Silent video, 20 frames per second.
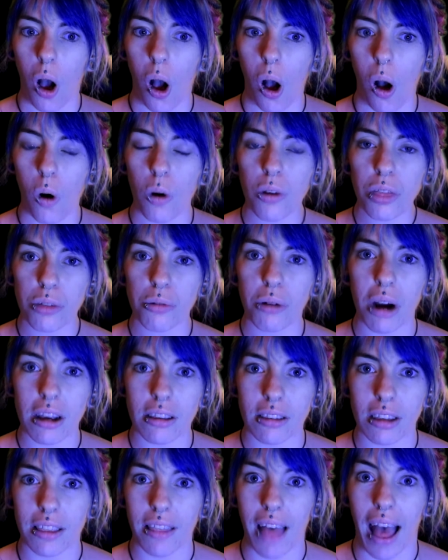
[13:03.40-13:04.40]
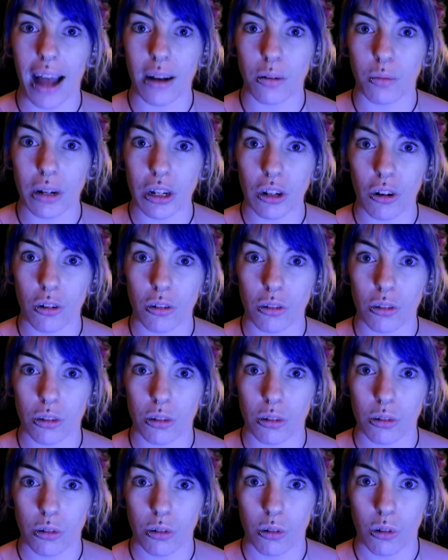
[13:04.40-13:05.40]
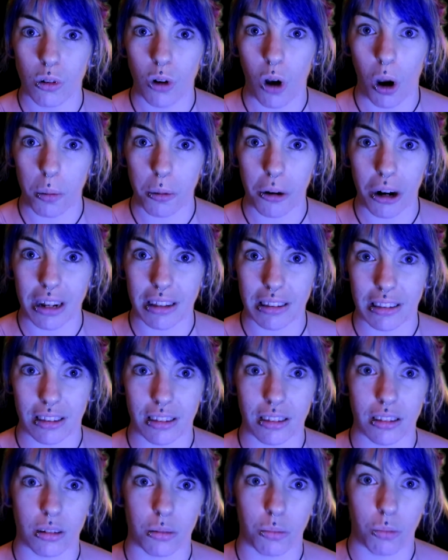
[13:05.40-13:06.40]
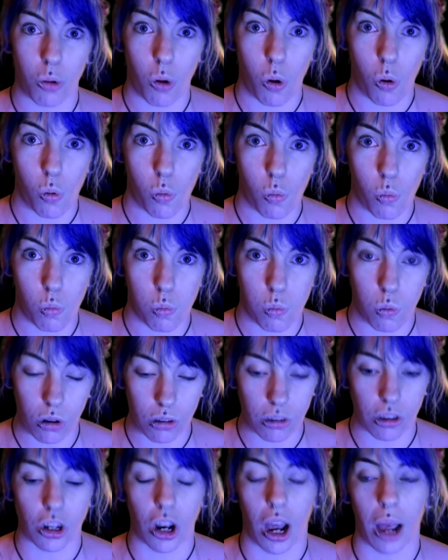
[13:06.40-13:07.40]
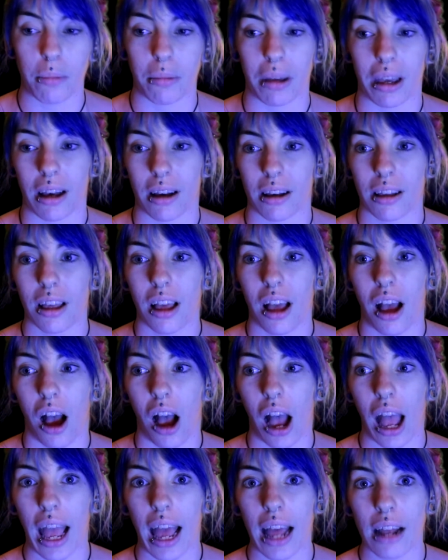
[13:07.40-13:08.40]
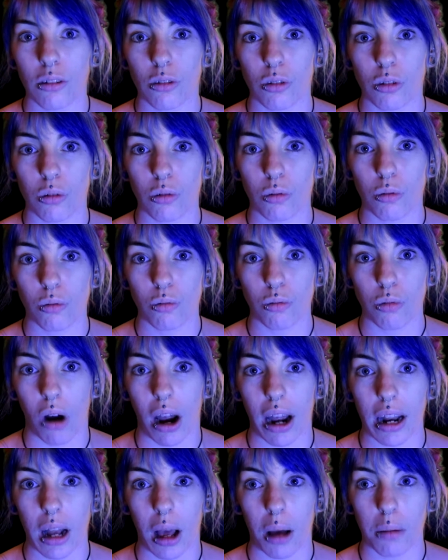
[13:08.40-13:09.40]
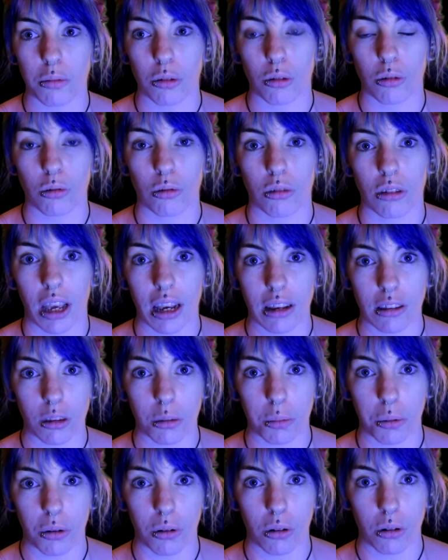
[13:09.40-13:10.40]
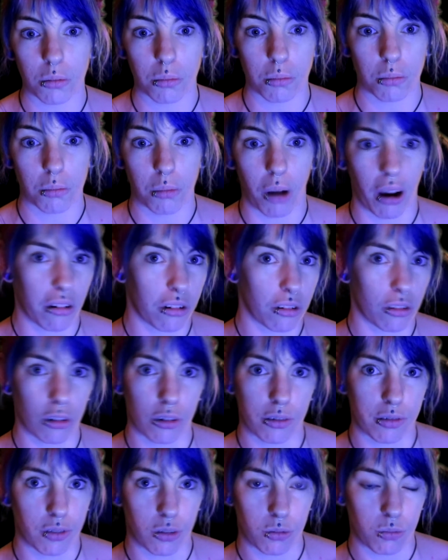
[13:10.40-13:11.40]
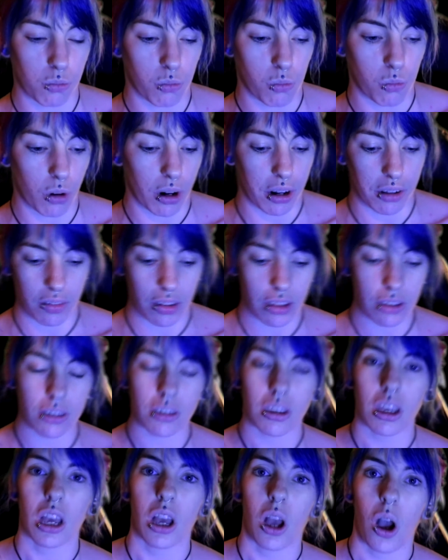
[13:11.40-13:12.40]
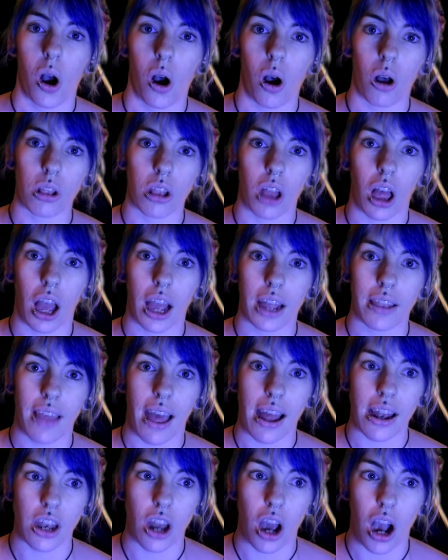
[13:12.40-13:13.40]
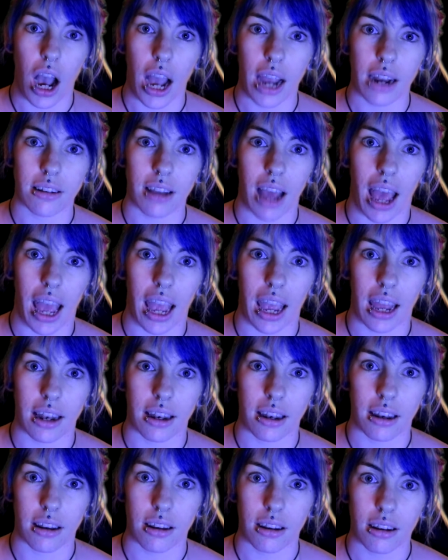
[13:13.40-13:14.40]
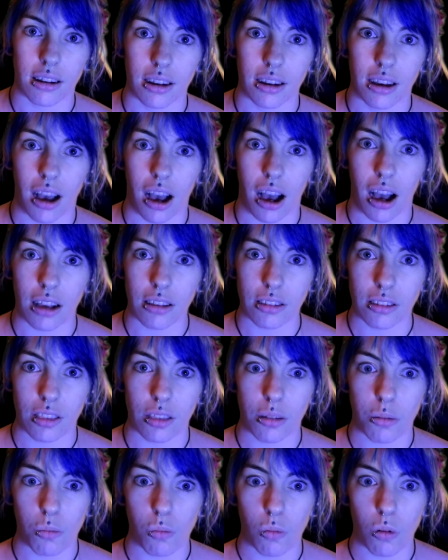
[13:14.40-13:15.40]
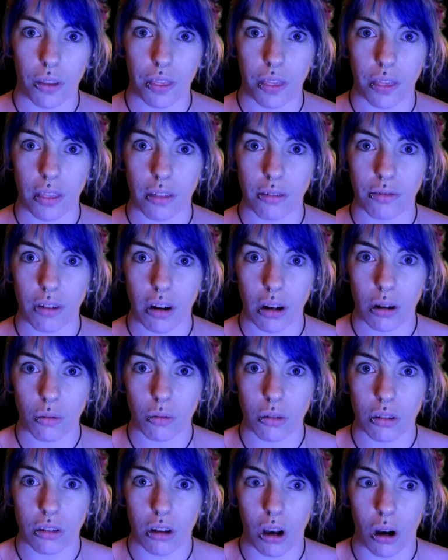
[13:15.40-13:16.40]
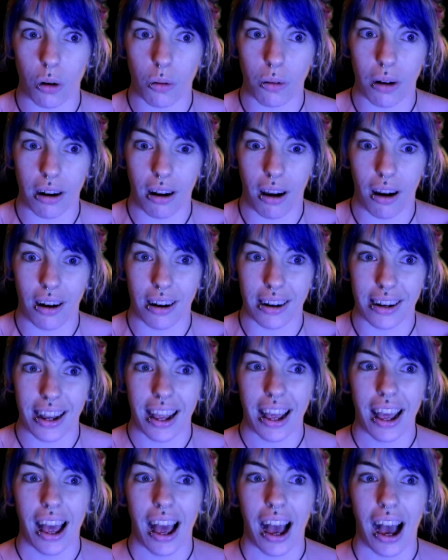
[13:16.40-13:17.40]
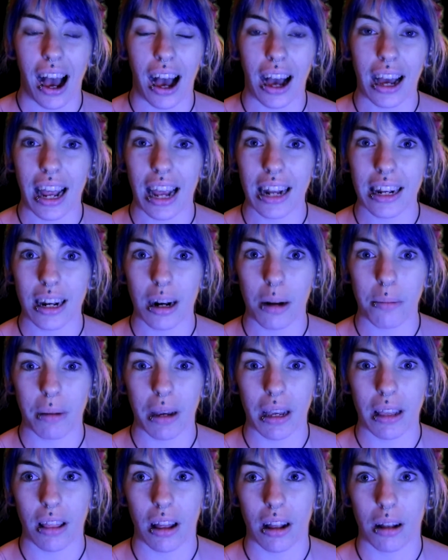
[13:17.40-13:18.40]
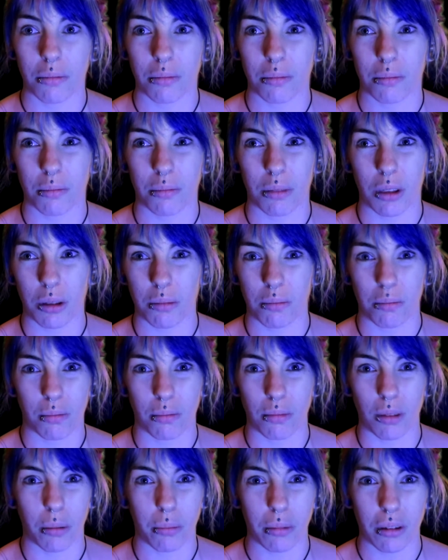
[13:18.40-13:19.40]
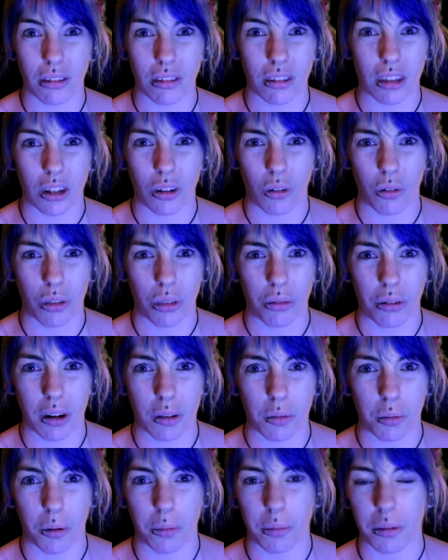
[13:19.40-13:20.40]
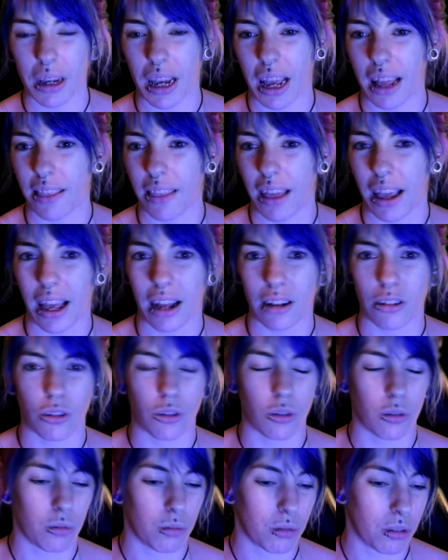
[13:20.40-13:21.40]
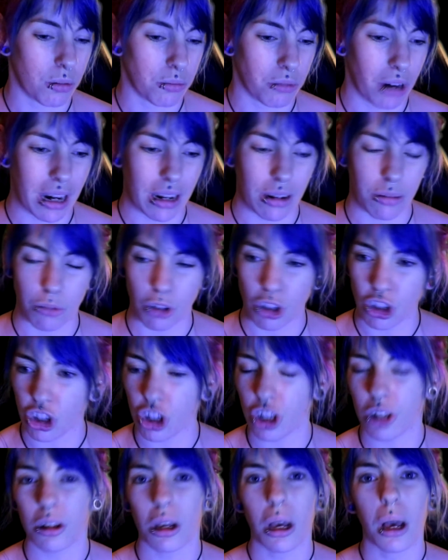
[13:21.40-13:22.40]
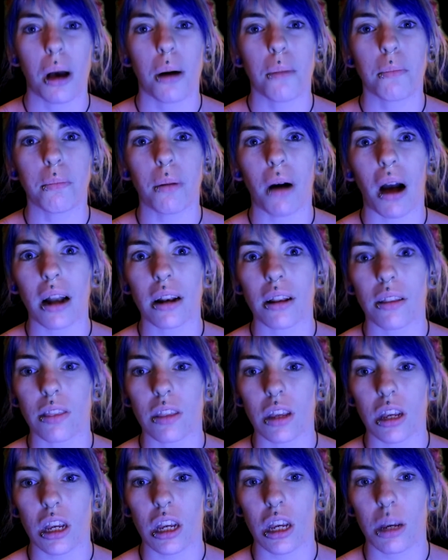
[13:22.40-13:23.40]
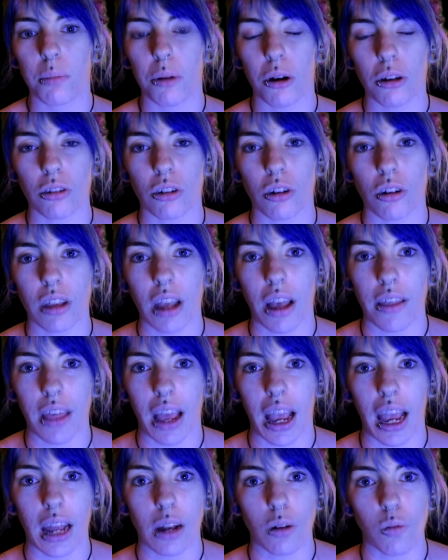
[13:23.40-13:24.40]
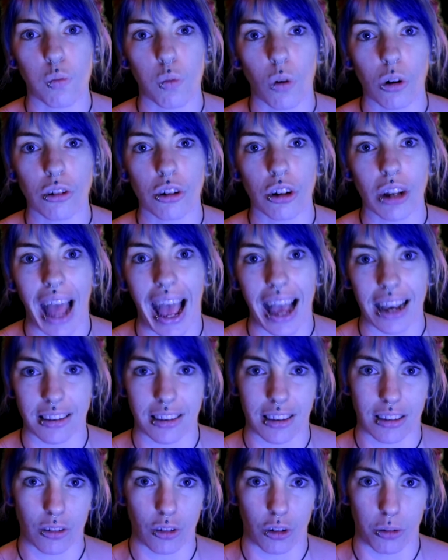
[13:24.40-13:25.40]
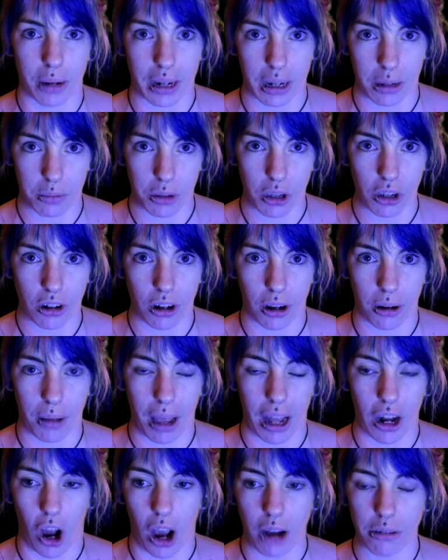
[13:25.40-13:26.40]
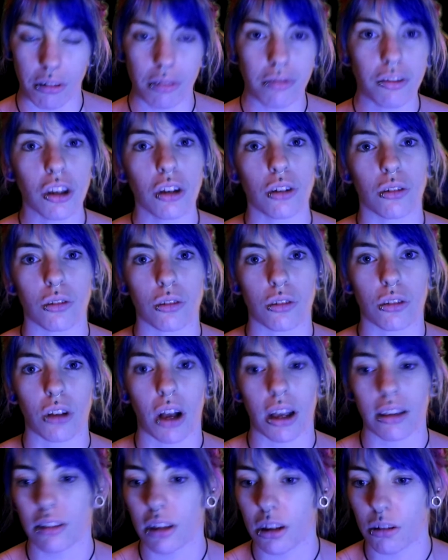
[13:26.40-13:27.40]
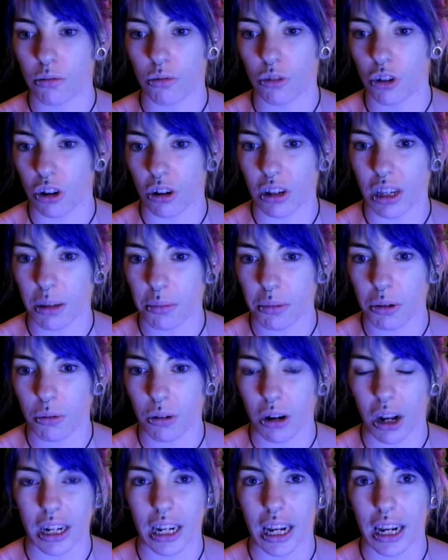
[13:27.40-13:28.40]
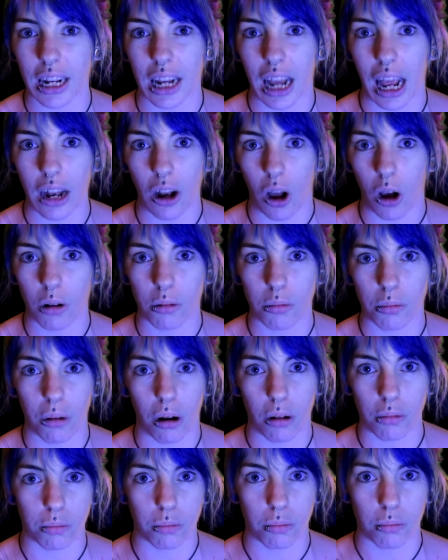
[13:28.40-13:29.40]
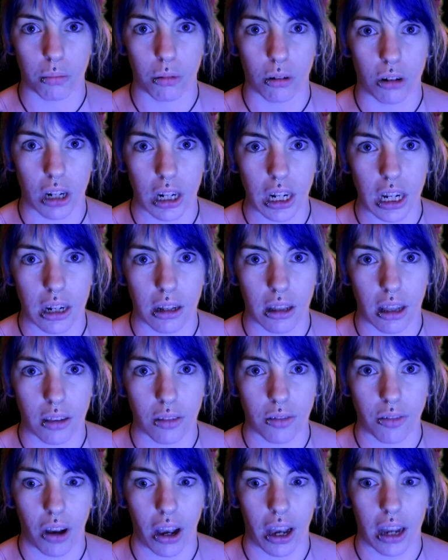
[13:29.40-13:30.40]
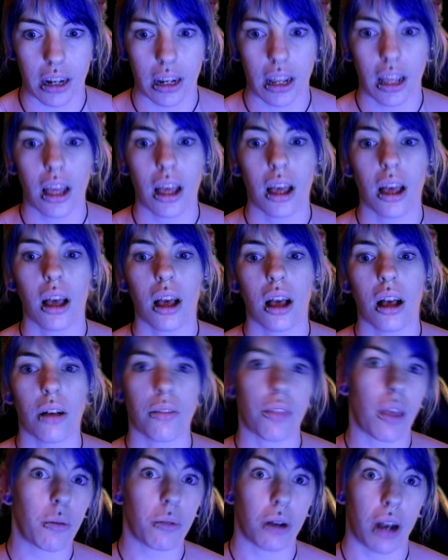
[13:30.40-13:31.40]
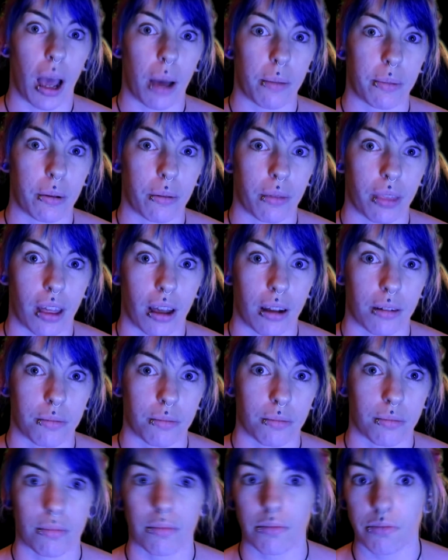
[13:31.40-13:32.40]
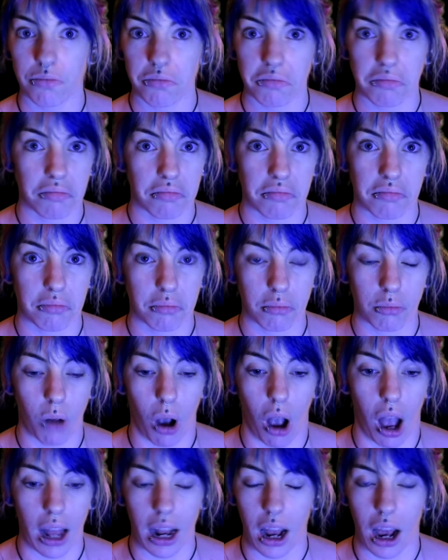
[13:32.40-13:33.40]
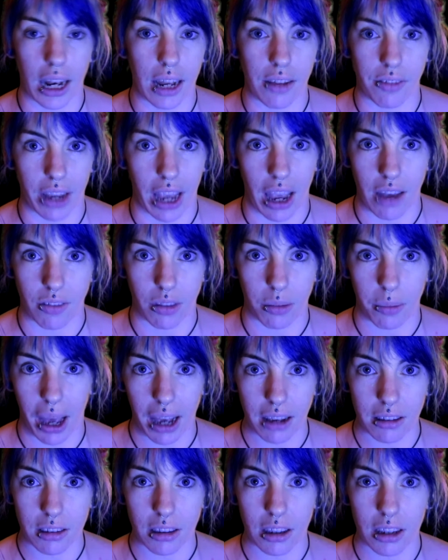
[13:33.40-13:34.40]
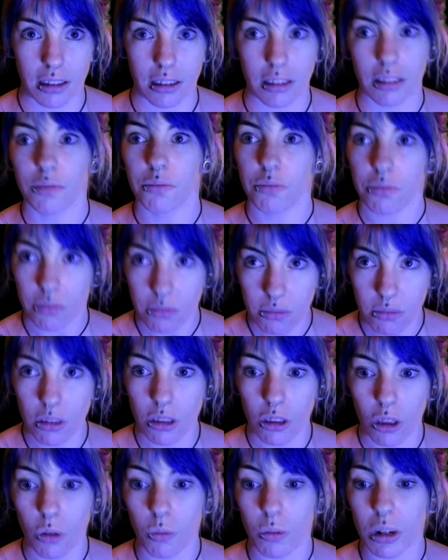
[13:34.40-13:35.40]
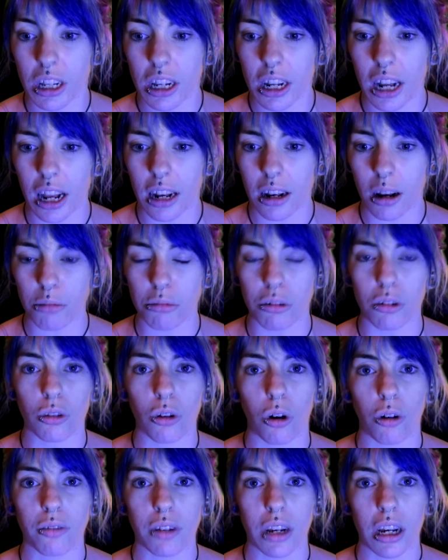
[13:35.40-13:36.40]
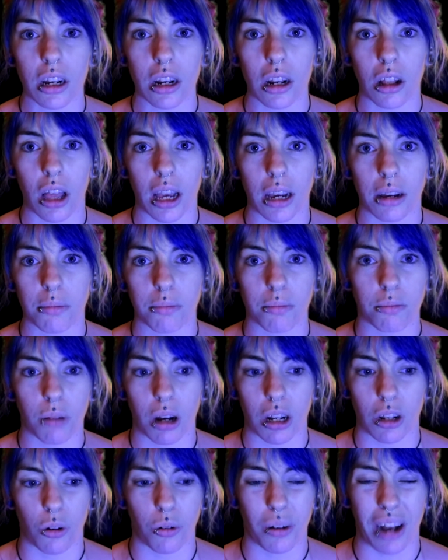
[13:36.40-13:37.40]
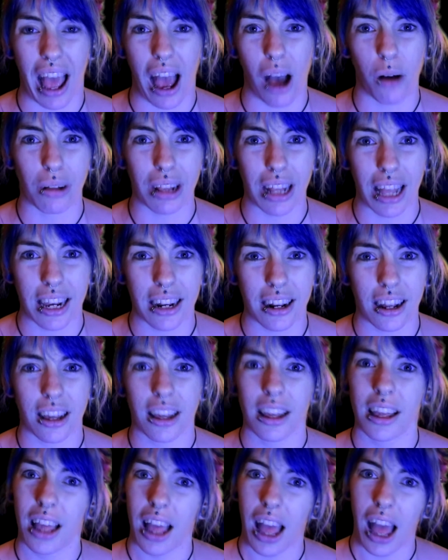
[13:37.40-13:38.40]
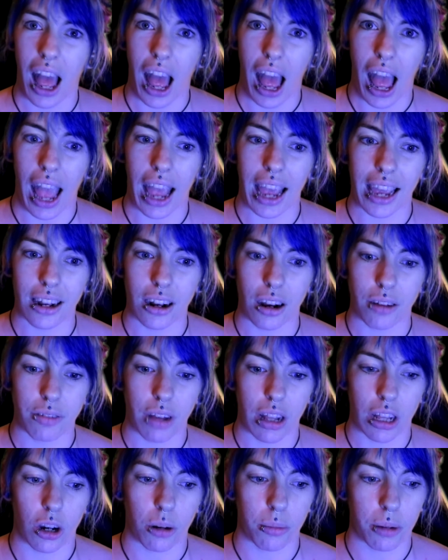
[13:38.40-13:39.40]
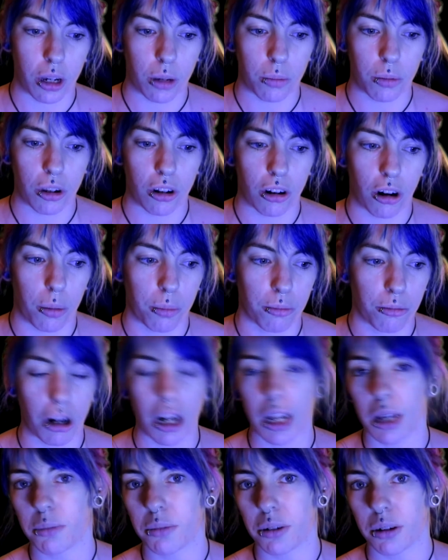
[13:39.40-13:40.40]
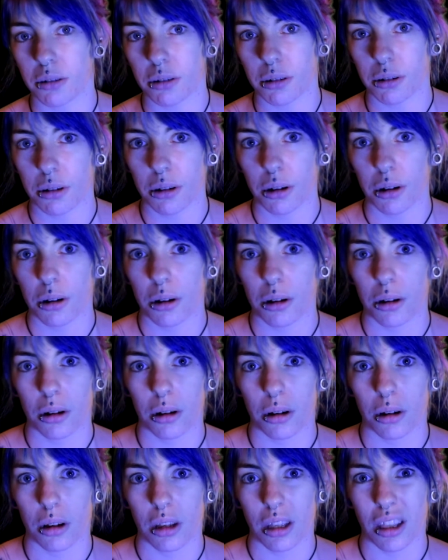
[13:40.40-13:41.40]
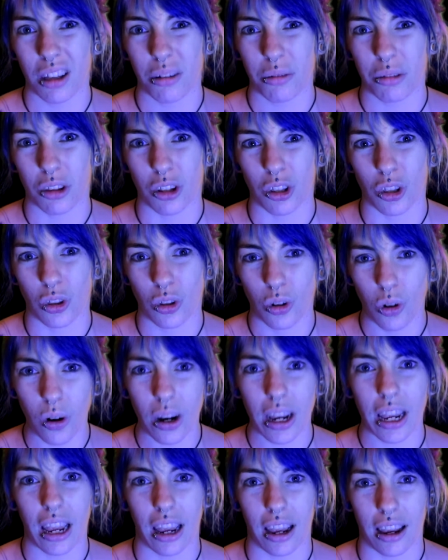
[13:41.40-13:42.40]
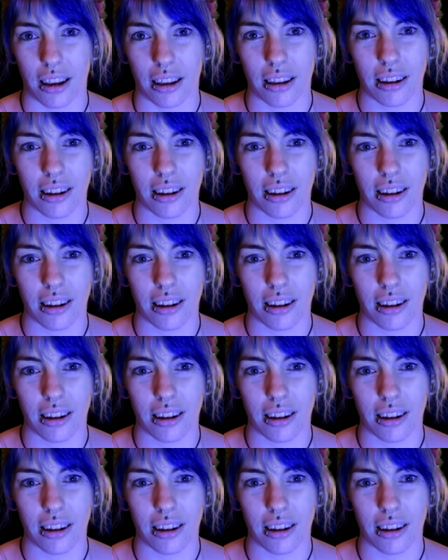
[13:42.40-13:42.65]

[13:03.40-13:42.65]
Authorizing that Windows operating system was a nightmare. I had to write up to tech support, Microsoft whatevers, online that night and ask them what the fuck was going on. I ended up being that the numbers didn't authorize properly and they had to do some random shit, but the person on the other end wanted access to my computer and I refused. I said, you know, give me what I need and I'll put it in, that's fine. They weren't happy with that. I never gave them access. We did end up resolving it like, I don't know, an hour later, and I finally got my computer up and running, but that was annoying.